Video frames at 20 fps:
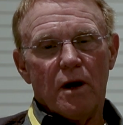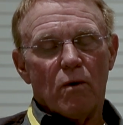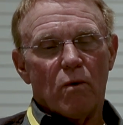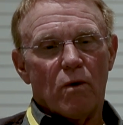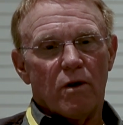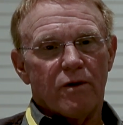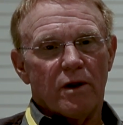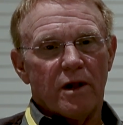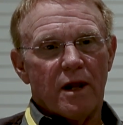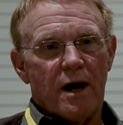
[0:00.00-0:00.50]

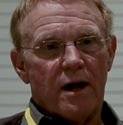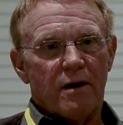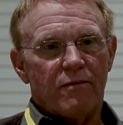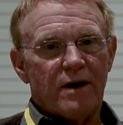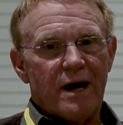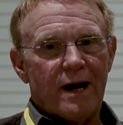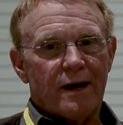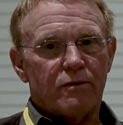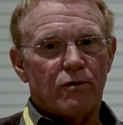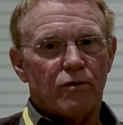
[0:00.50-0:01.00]
with a lot of
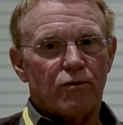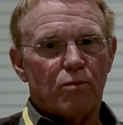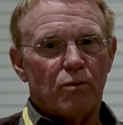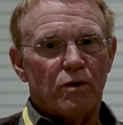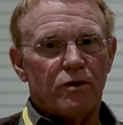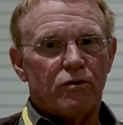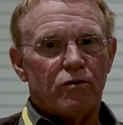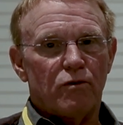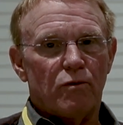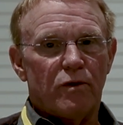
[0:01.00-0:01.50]
actors,
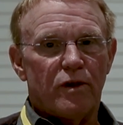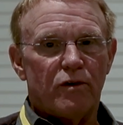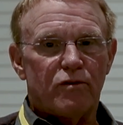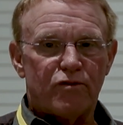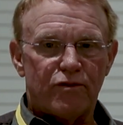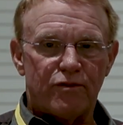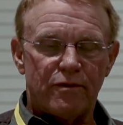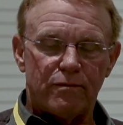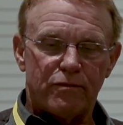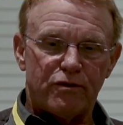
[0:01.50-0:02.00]
we do
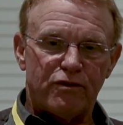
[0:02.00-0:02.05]
these